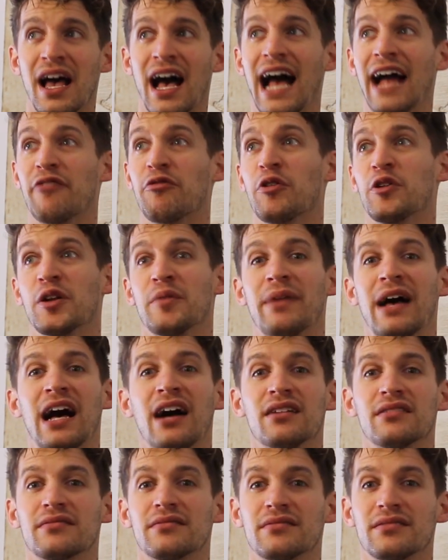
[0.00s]
I wrote
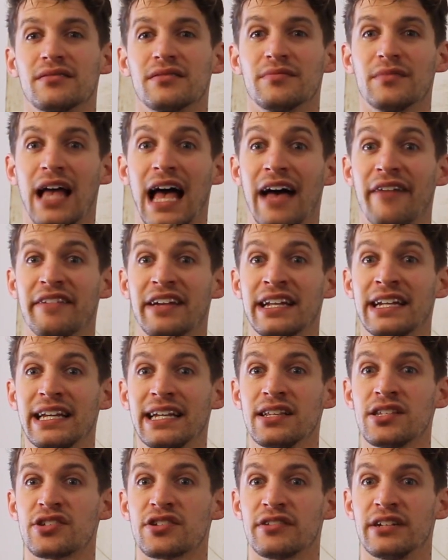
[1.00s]
about having an
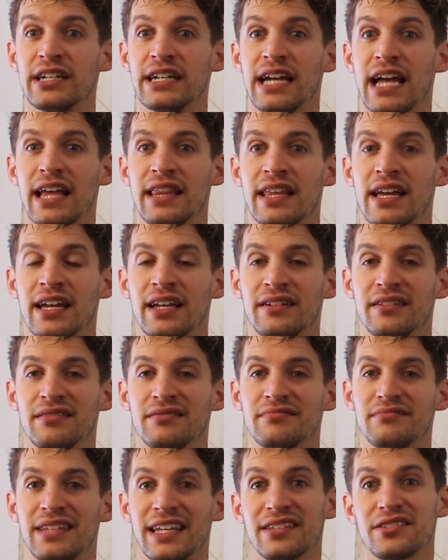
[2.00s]
injury, and
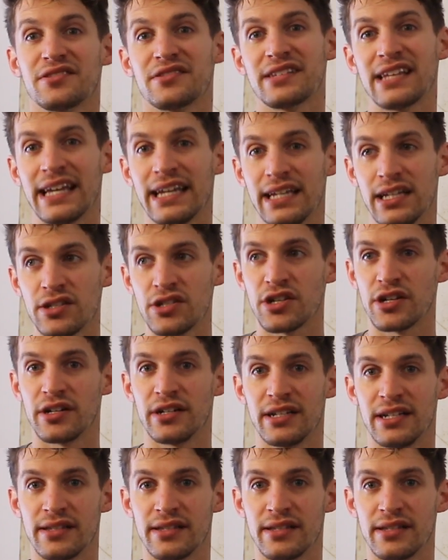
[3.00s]
then dancers get injured.